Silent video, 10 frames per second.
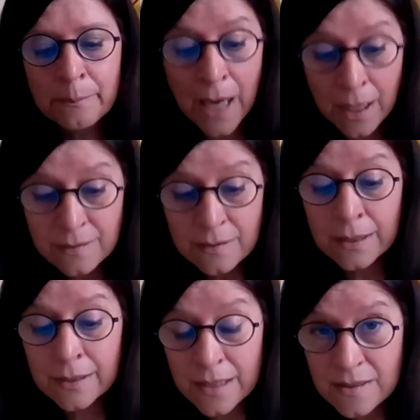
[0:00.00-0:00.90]
but
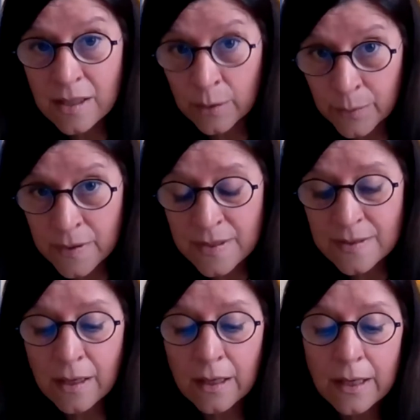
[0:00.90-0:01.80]
in this
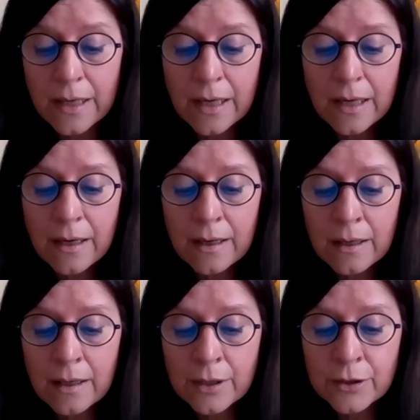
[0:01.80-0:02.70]
sequence,
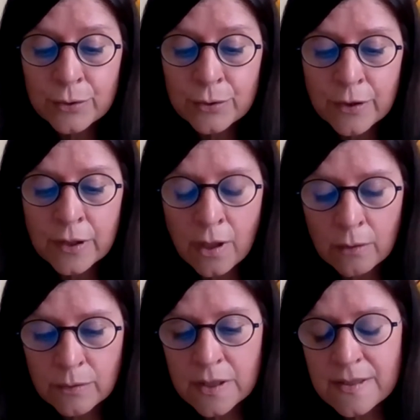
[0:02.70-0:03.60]
Yuri
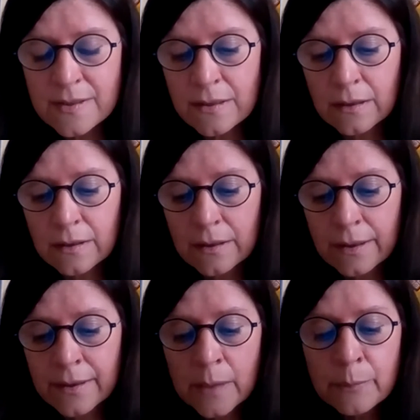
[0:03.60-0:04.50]
noticed
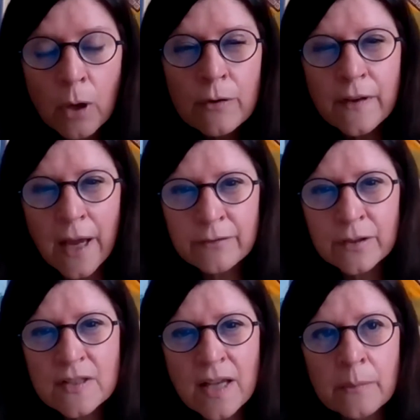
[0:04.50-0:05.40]
they both
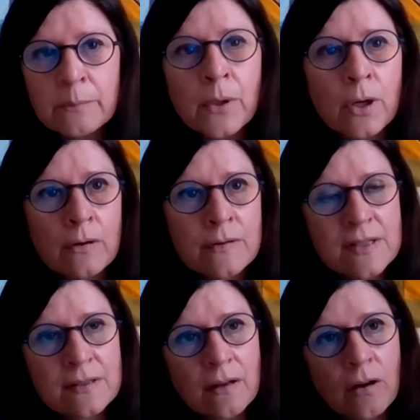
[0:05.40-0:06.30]
have the same
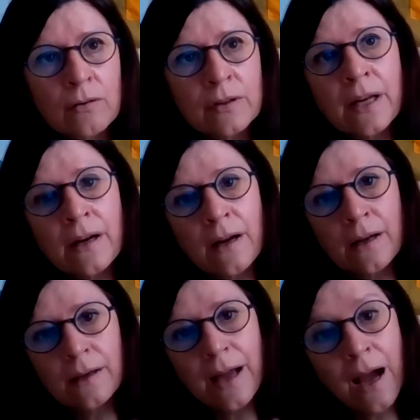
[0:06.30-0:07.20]
burns on their
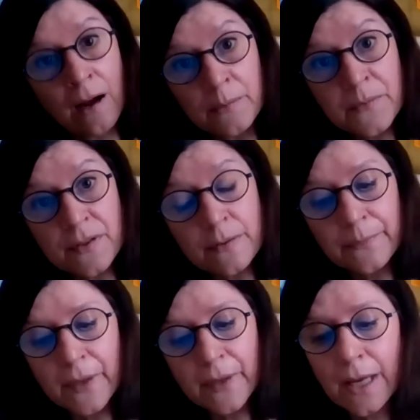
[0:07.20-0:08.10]
arms.
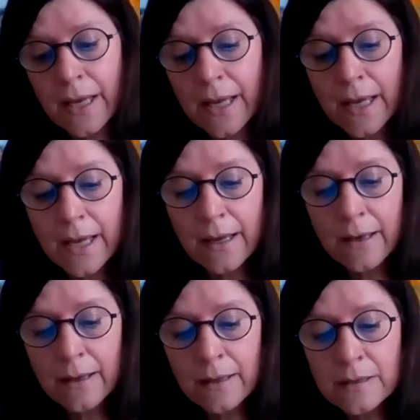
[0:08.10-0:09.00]

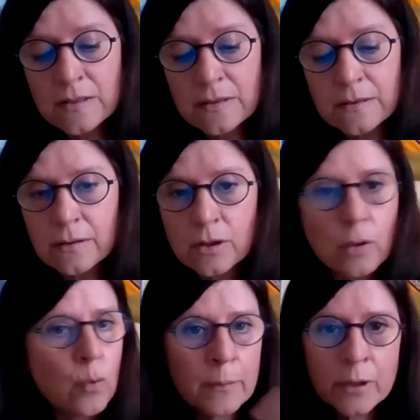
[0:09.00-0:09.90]

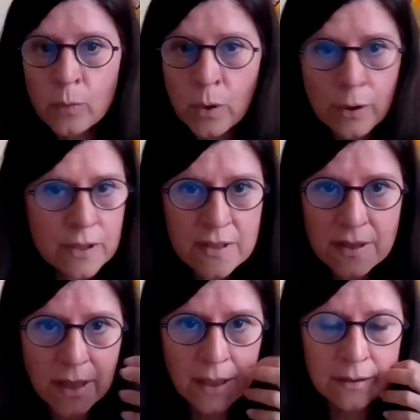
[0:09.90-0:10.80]
The woman
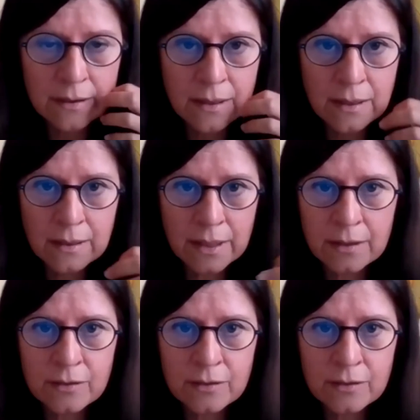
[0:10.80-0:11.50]
works in a